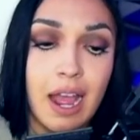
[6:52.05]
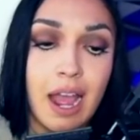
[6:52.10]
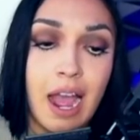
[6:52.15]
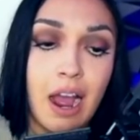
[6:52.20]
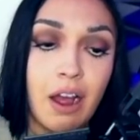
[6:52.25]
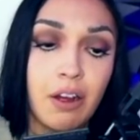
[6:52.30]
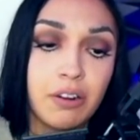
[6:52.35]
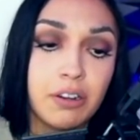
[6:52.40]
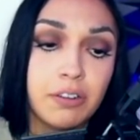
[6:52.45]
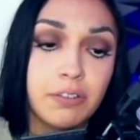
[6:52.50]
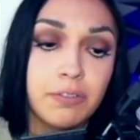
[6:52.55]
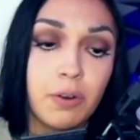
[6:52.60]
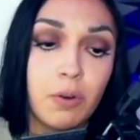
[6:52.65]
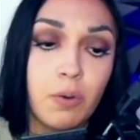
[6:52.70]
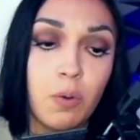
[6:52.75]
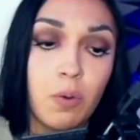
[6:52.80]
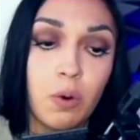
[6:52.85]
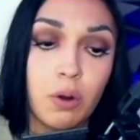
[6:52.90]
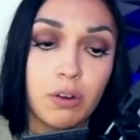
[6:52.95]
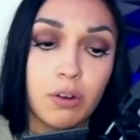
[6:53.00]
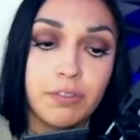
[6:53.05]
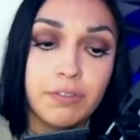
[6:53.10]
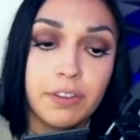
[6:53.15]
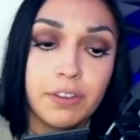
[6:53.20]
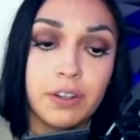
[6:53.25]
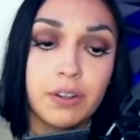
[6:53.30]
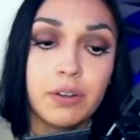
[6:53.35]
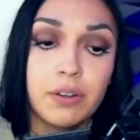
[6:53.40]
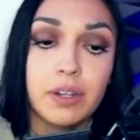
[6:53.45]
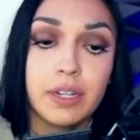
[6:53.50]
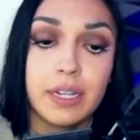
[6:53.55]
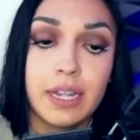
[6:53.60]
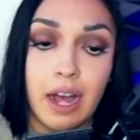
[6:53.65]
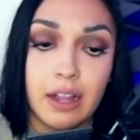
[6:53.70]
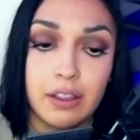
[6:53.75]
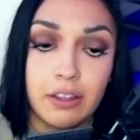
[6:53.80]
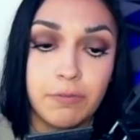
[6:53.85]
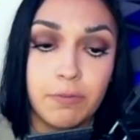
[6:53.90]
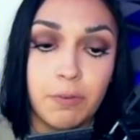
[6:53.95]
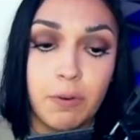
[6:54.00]
out of Oroville,
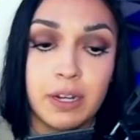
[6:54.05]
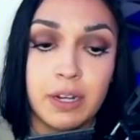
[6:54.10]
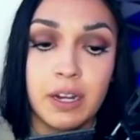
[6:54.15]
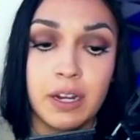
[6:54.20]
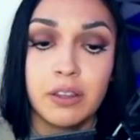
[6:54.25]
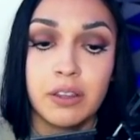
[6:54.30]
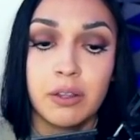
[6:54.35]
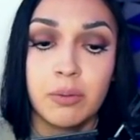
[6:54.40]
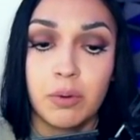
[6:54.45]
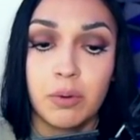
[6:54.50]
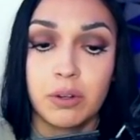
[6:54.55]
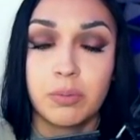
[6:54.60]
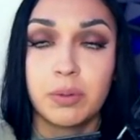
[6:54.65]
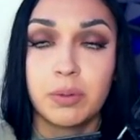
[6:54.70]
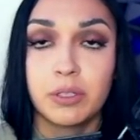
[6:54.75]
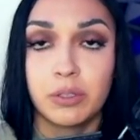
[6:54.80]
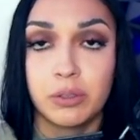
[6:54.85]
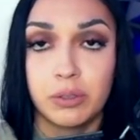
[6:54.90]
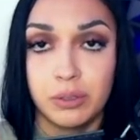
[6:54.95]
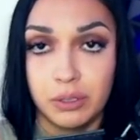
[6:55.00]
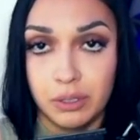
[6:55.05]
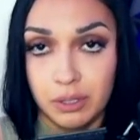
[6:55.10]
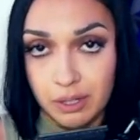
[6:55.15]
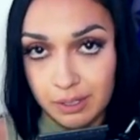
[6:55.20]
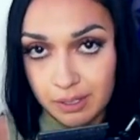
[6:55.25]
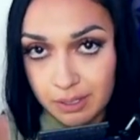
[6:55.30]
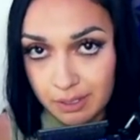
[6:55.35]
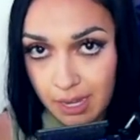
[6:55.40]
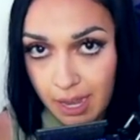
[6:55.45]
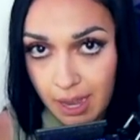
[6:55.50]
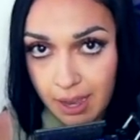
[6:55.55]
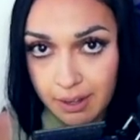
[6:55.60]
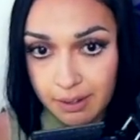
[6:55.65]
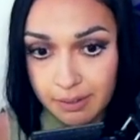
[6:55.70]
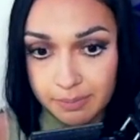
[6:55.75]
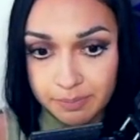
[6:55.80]
California, the Border Patrol said.